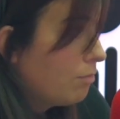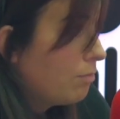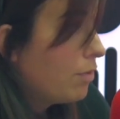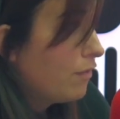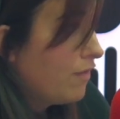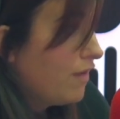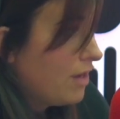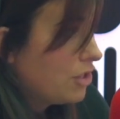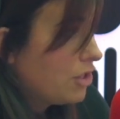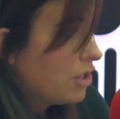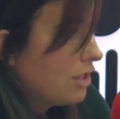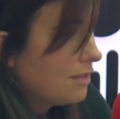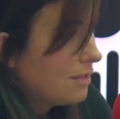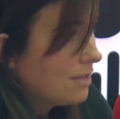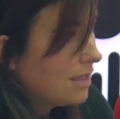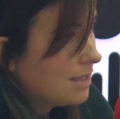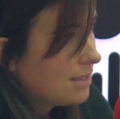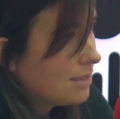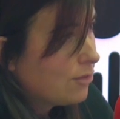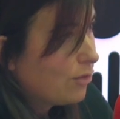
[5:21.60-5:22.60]

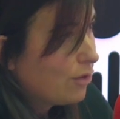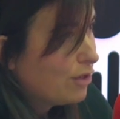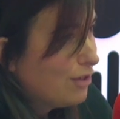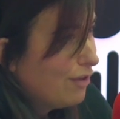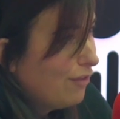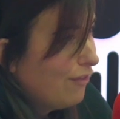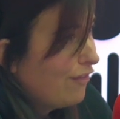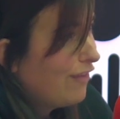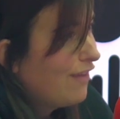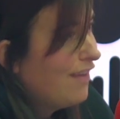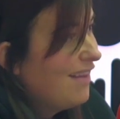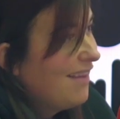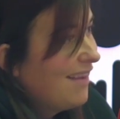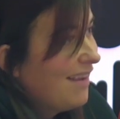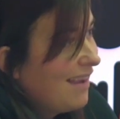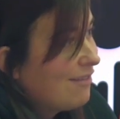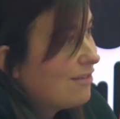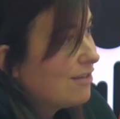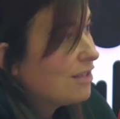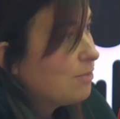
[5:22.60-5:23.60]
professionals, it's sort of
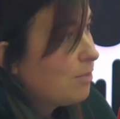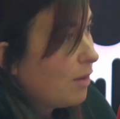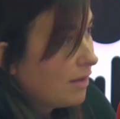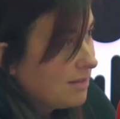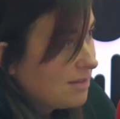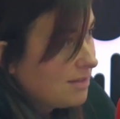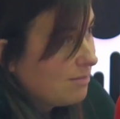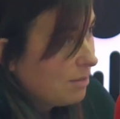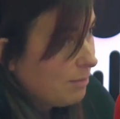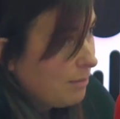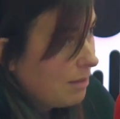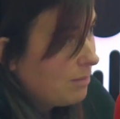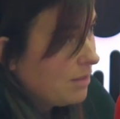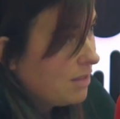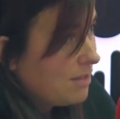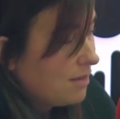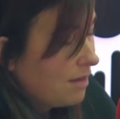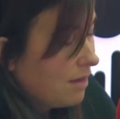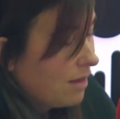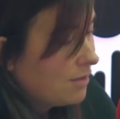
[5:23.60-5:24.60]
irresponsible maybe
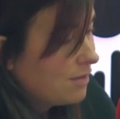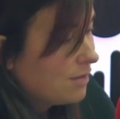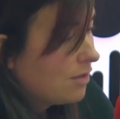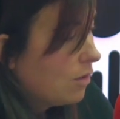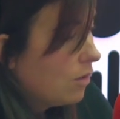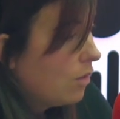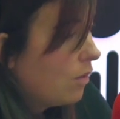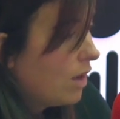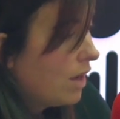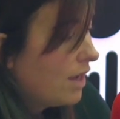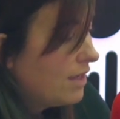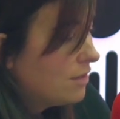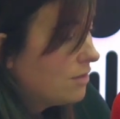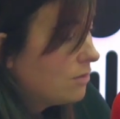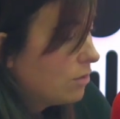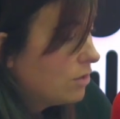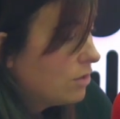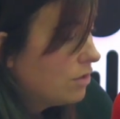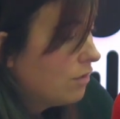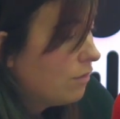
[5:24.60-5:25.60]
to not. So I
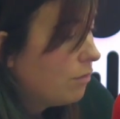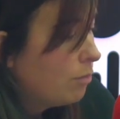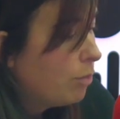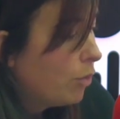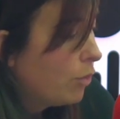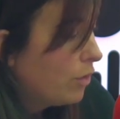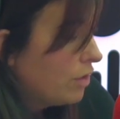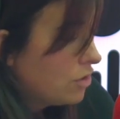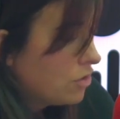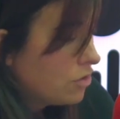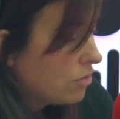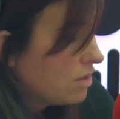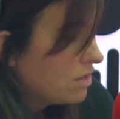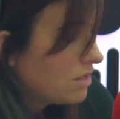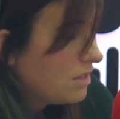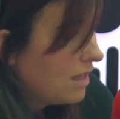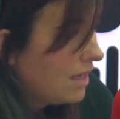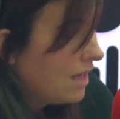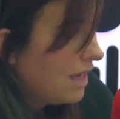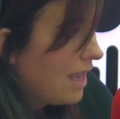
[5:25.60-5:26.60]
sort of
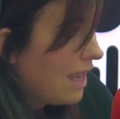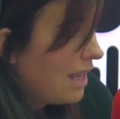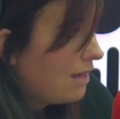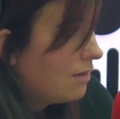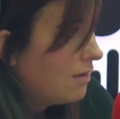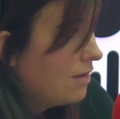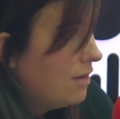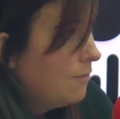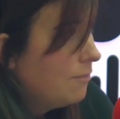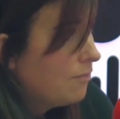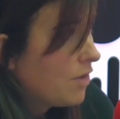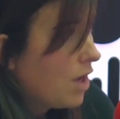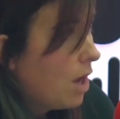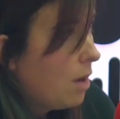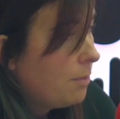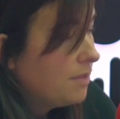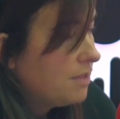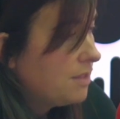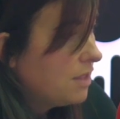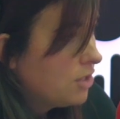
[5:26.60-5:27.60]
boisterously and
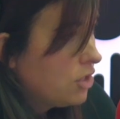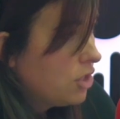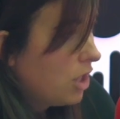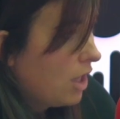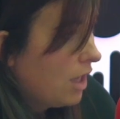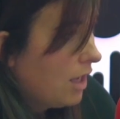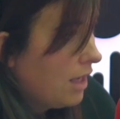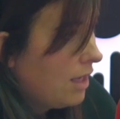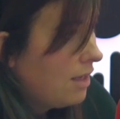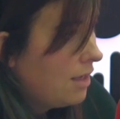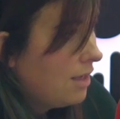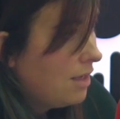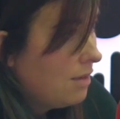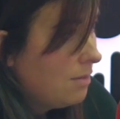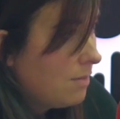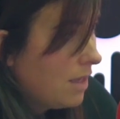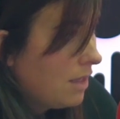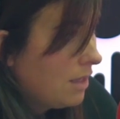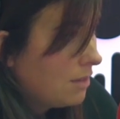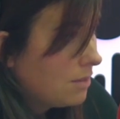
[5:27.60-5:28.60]
oppositionally
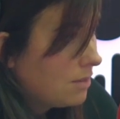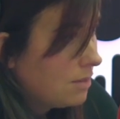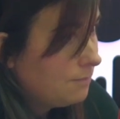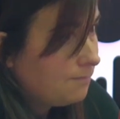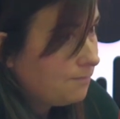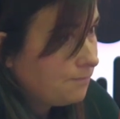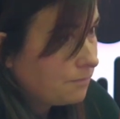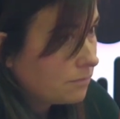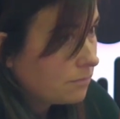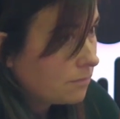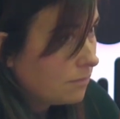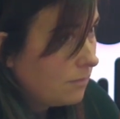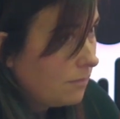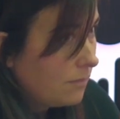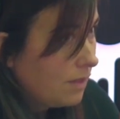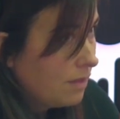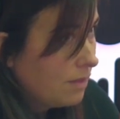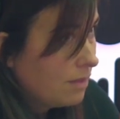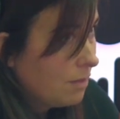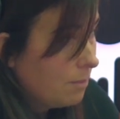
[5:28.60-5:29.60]
emailed
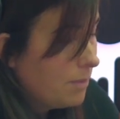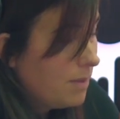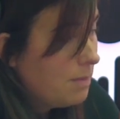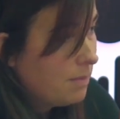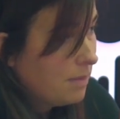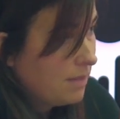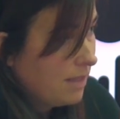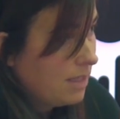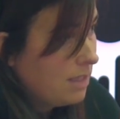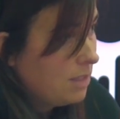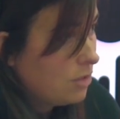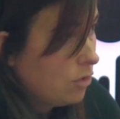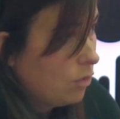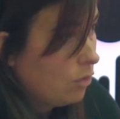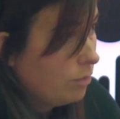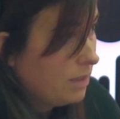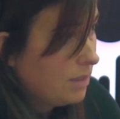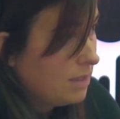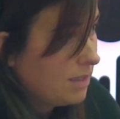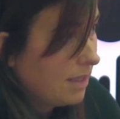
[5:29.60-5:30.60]
the people that he
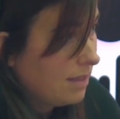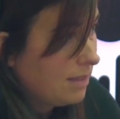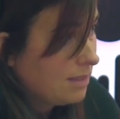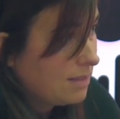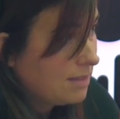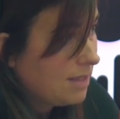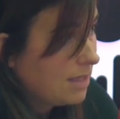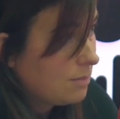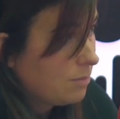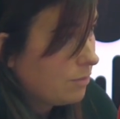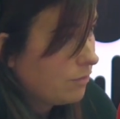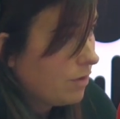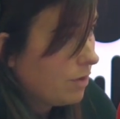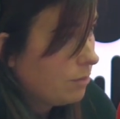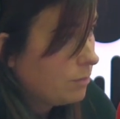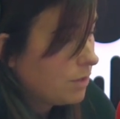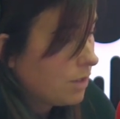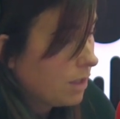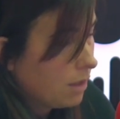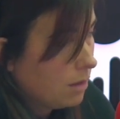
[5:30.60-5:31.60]
told me to get the assessment
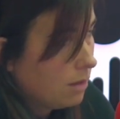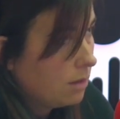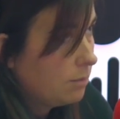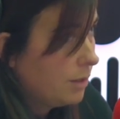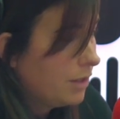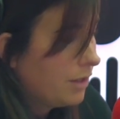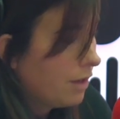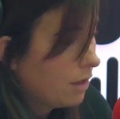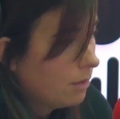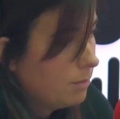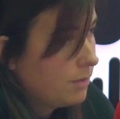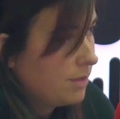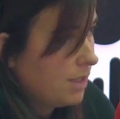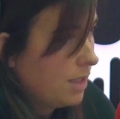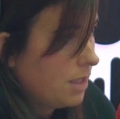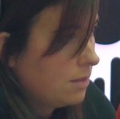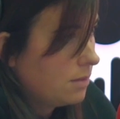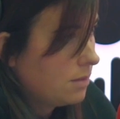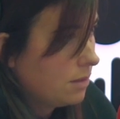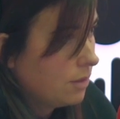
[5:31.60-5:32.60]
from, was like, oh, my therapist
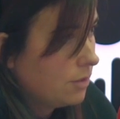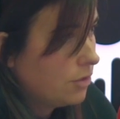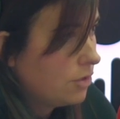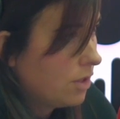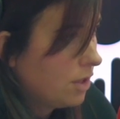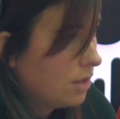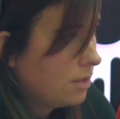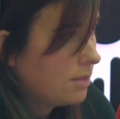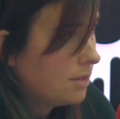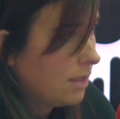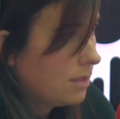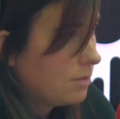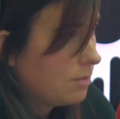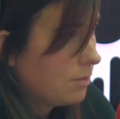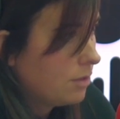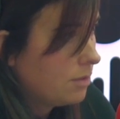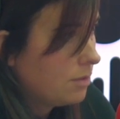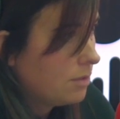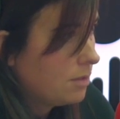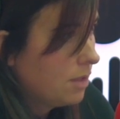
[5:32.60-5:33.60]
says that I should get an
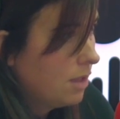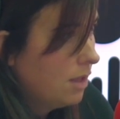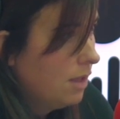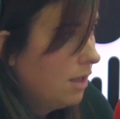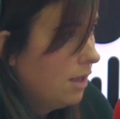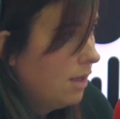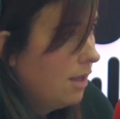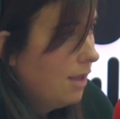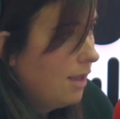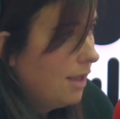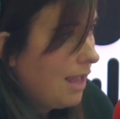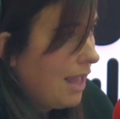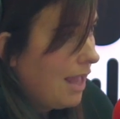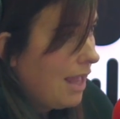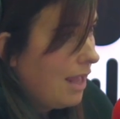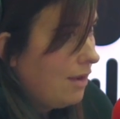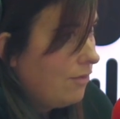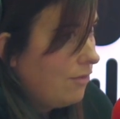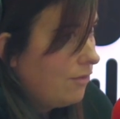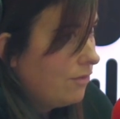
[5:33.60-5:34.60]
assessment.
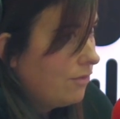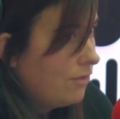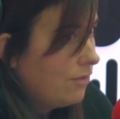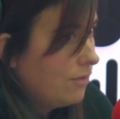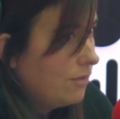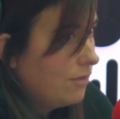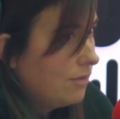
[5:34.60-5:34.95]
And